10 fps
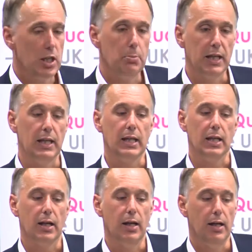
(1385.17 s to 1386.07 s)
at the
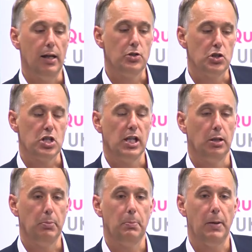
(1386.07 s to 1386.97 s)
beginning just a
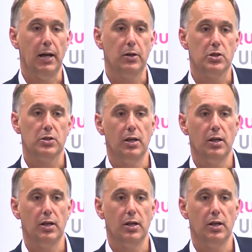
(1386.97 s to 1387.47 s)
little bit about,